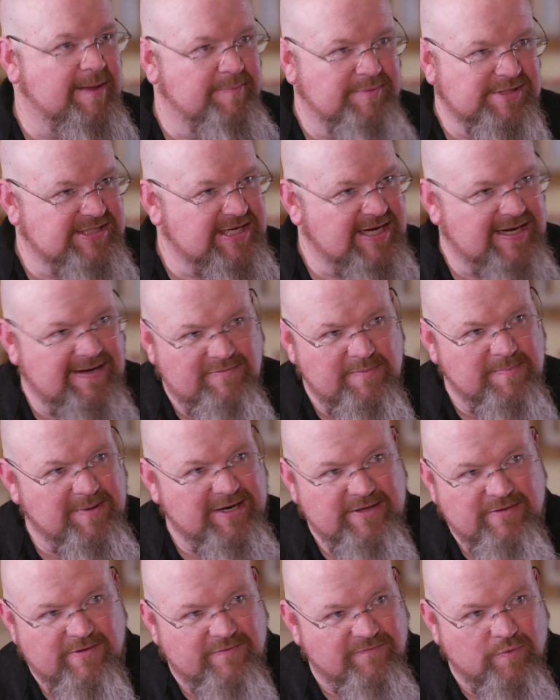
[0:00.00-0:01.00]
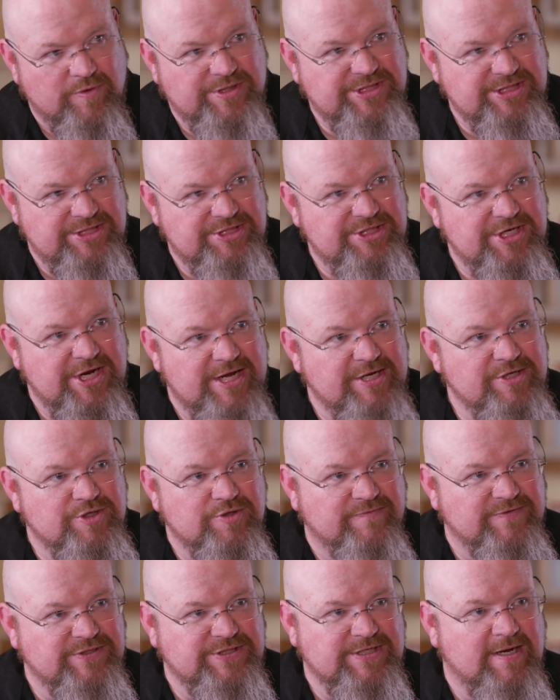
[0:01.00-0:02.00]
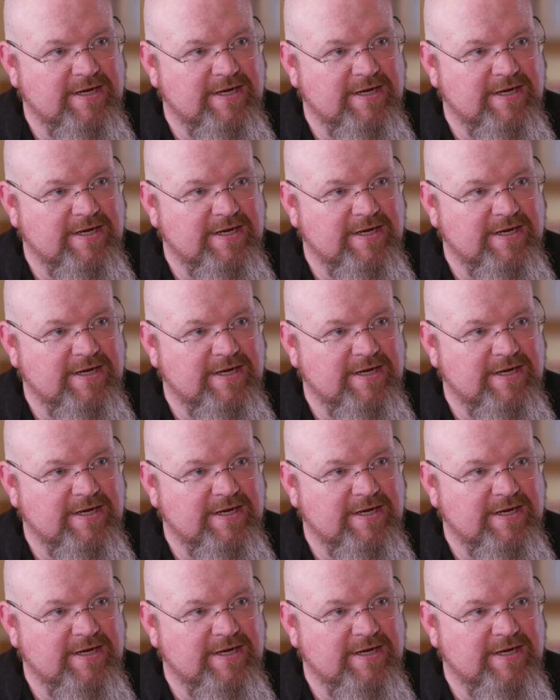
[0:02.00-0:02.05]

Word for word: happens to everybody. Their voices change over